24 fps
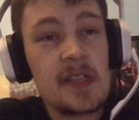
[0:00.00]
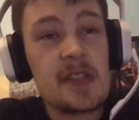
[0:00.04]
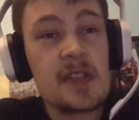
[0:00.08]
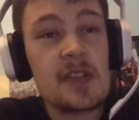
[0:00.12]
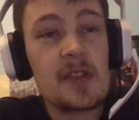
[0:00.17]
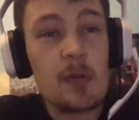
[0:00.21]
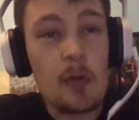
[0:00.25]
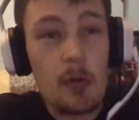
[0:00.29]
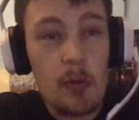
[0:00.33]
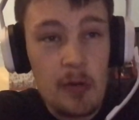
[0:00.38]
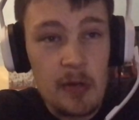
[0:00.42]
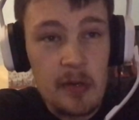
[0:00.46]

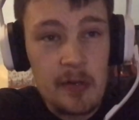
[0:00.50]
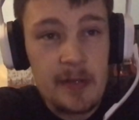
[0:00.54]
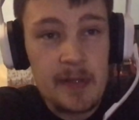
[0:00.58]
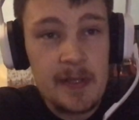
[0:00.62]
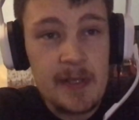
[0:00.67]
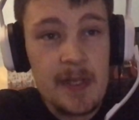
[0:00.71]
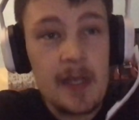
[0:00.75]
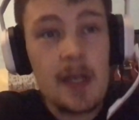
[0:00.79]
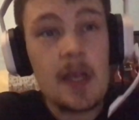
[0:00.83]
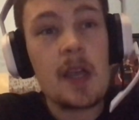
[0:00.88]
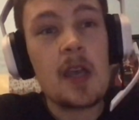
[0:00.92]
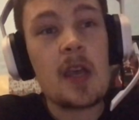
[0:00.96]

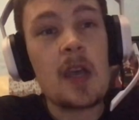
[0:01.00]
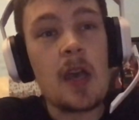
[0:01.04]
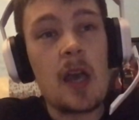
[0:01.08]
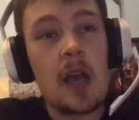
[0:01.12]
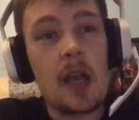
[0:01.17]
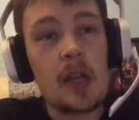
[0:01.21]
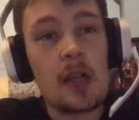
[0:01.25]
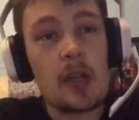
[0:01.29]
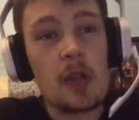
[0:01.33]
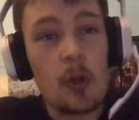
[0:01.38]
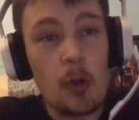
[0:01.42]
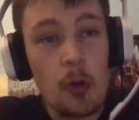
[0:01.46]
scored
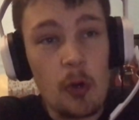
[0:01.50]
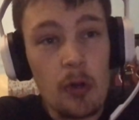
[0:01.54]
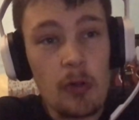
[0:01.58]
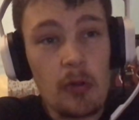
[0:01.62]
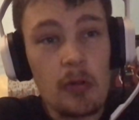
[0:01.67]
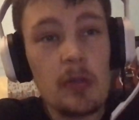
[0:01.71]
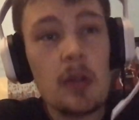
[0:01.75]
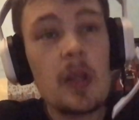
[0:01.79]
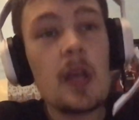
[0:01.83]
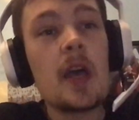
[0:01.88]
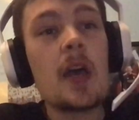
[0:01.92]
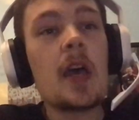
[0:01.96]
a
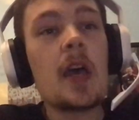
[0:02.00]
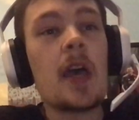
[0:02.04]
goal.